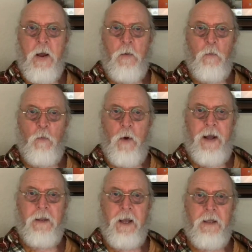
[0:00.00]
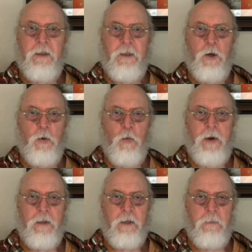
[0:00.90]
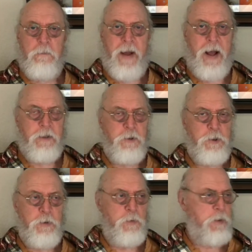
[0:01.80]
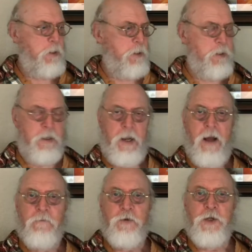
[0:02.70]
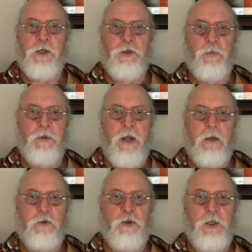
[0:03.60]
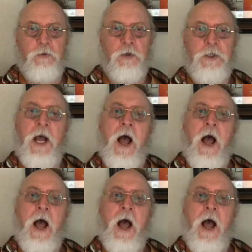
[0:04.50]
Well, hello. Welcome back to Conversation with Dr. Childress.